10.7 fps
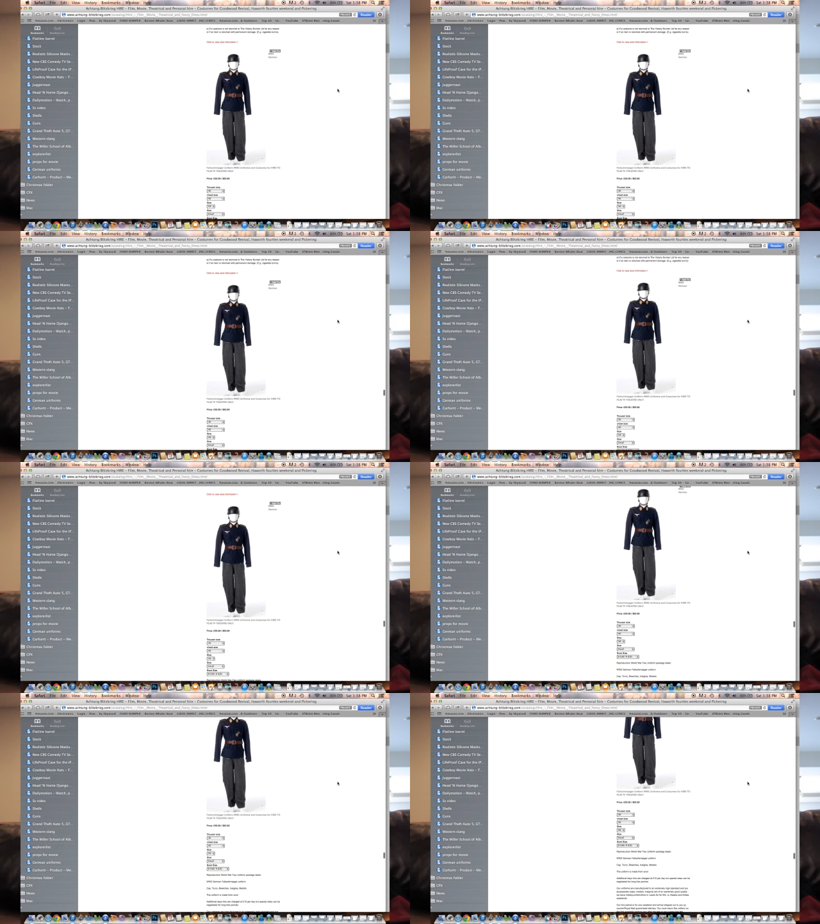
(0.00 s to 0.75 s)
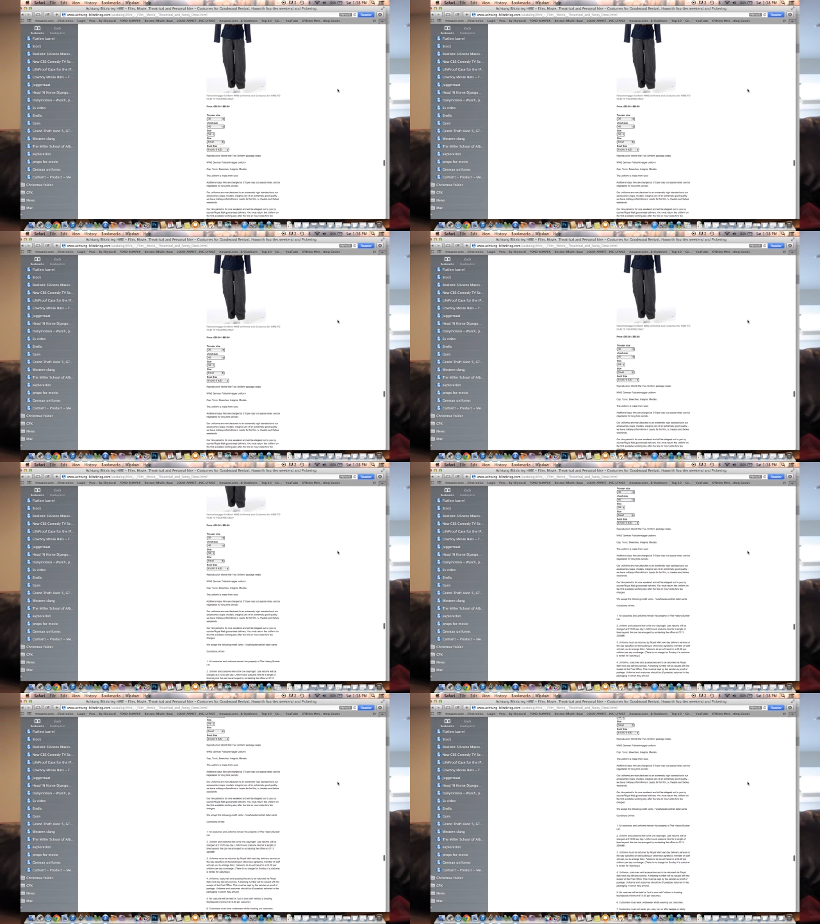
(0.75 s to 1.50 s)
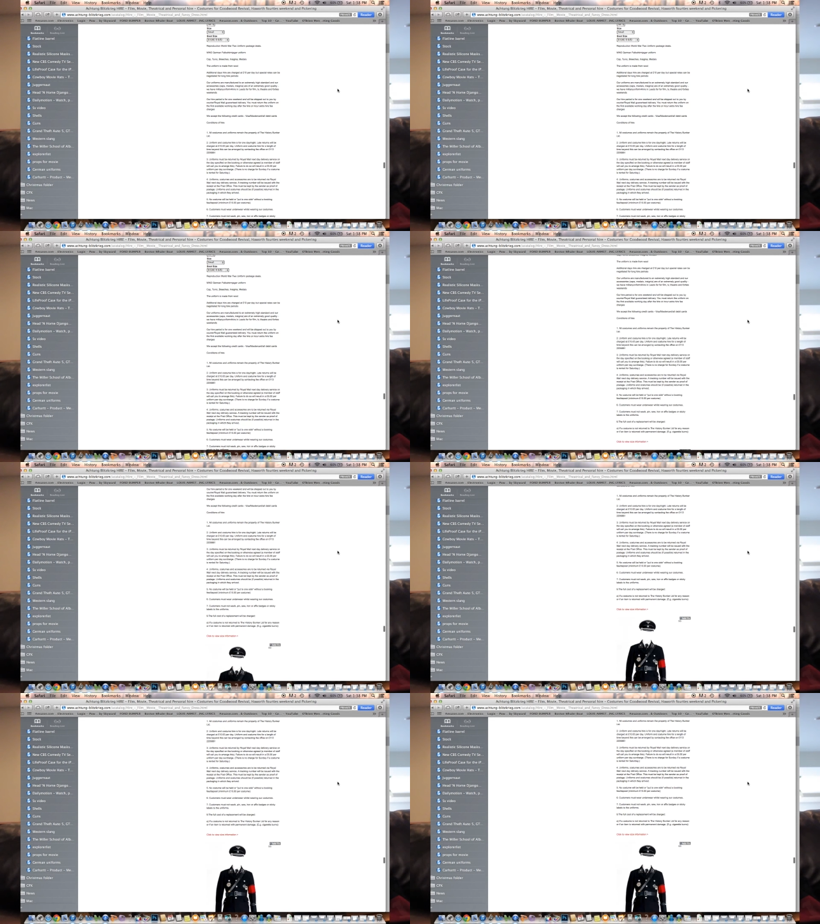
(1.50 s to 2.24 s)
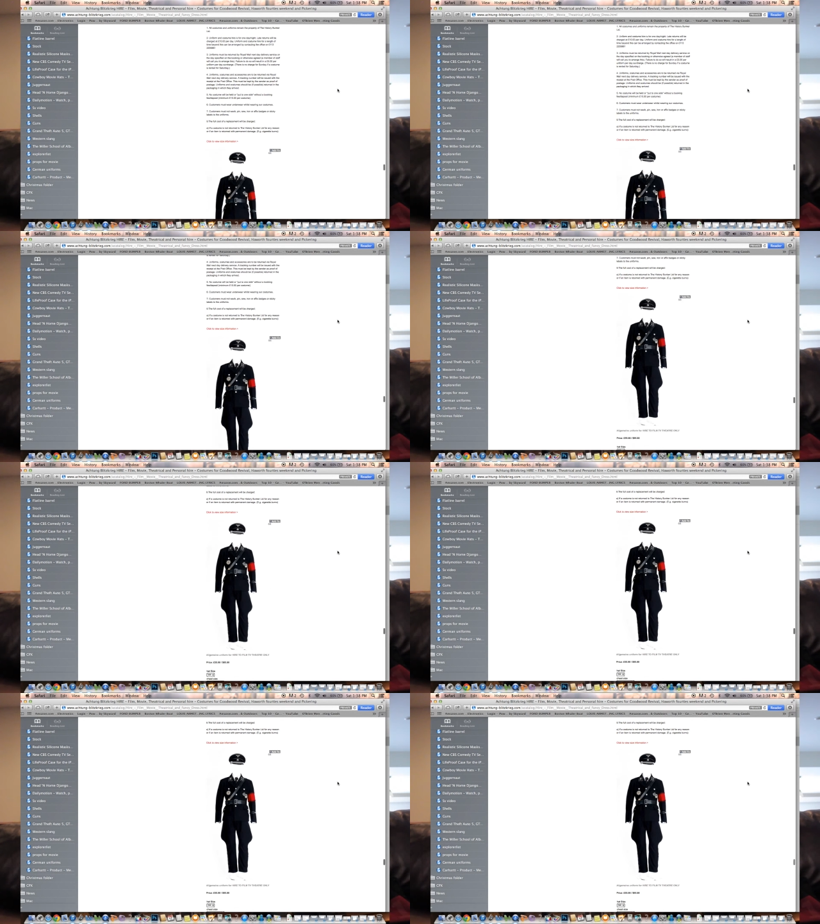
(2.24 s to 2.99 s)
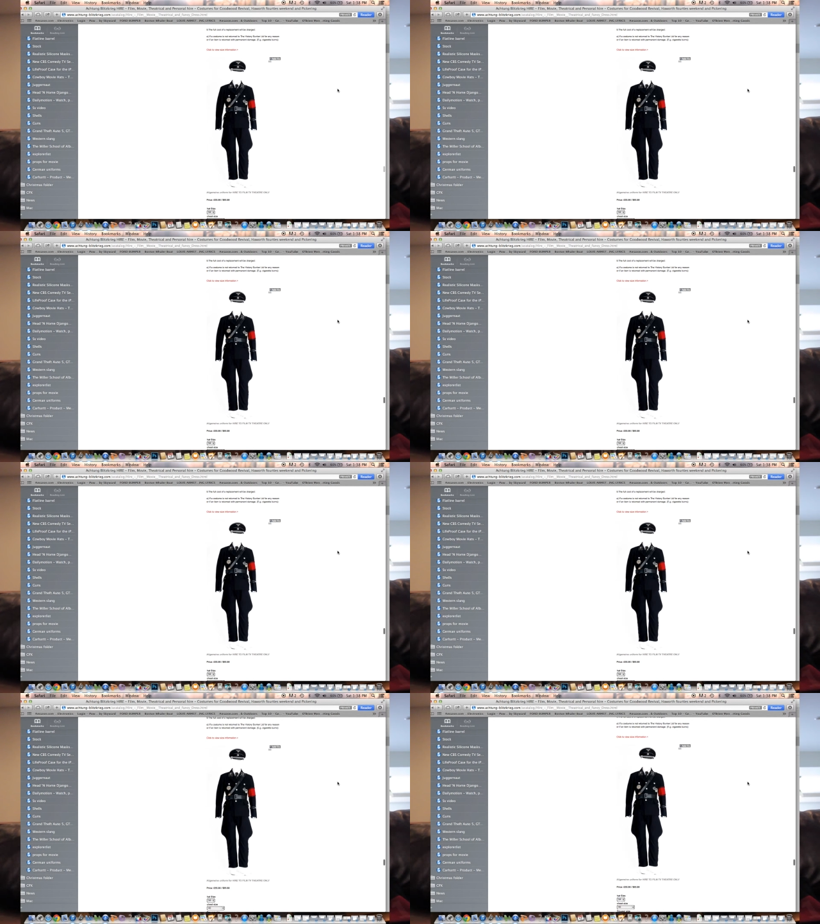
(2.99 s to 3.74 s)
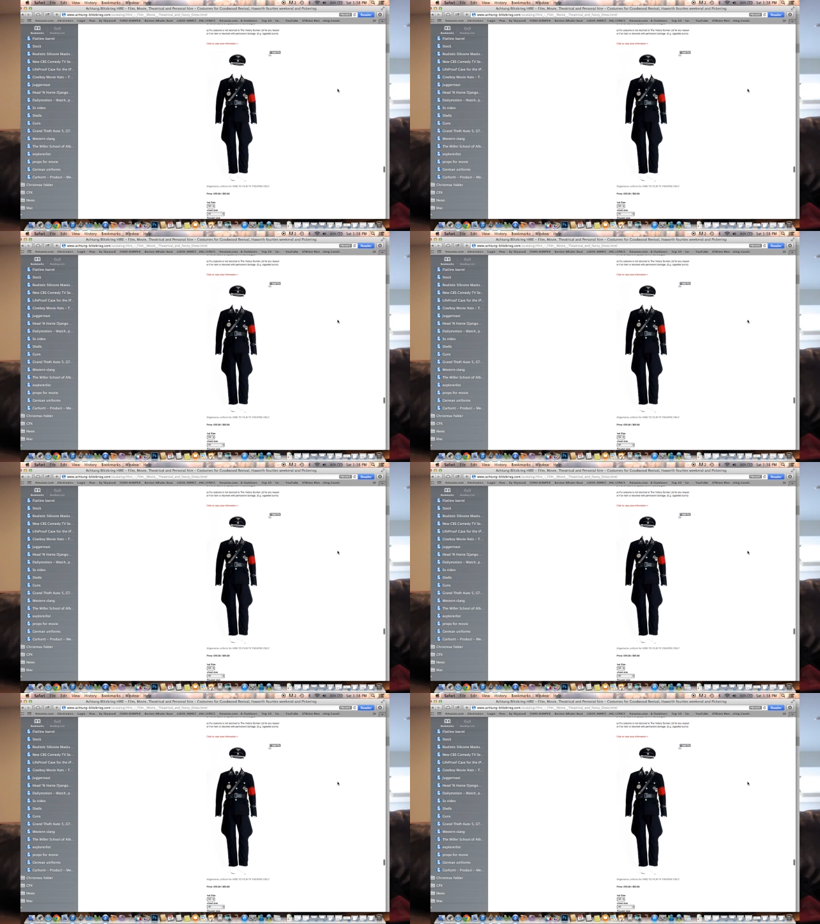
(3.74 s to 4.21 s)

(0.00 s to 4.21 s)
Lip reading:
No face is visible, so there are no lips to read.